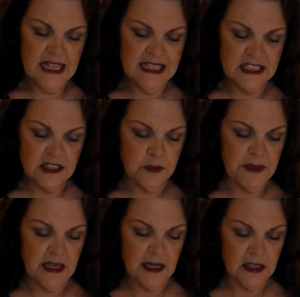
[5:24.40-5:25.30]
could
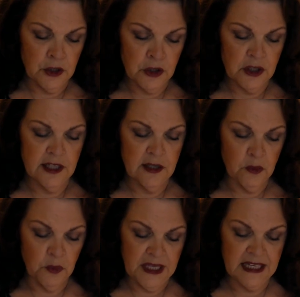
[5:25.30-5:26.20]
be a
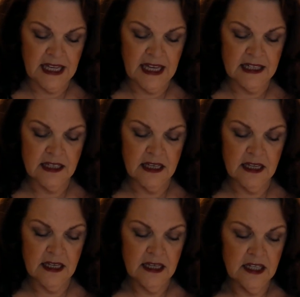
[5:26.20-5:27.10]
good weekend
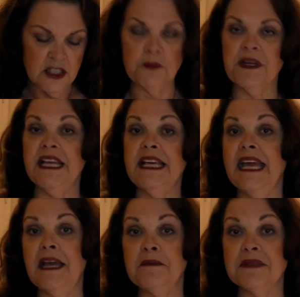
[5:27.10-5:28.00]
to play
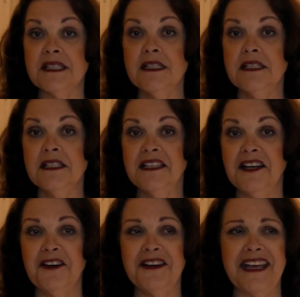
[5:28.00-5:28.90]
games.
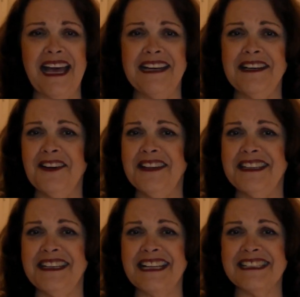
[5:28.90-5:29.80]
Okay. I know
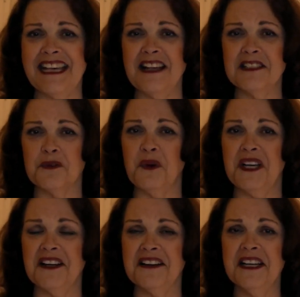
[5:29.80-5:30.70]
that that sounds
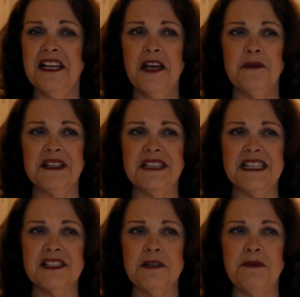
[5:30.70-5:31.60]
weird, but
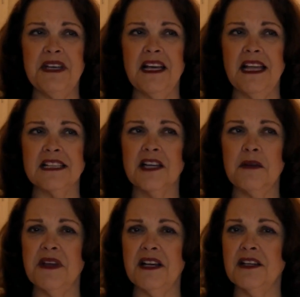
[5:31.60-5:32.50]
this could be, it's going
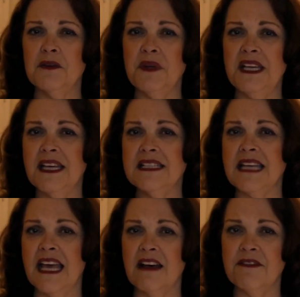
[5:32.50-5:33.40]
to be a good weekend to
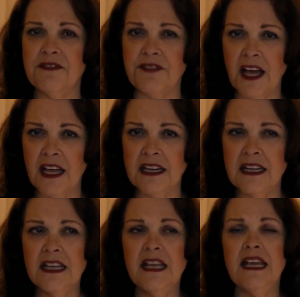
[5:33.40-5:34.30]
have
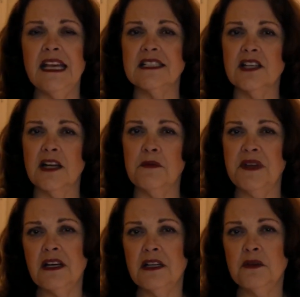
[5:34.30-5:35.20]
fun. It's going to be
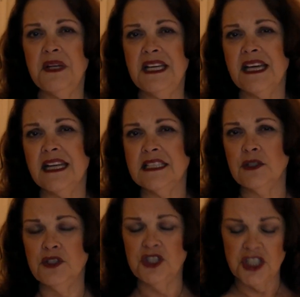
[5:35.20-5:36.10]
a good weekend
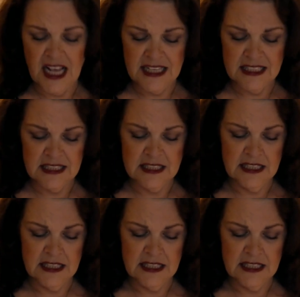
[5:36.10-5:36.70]
to it's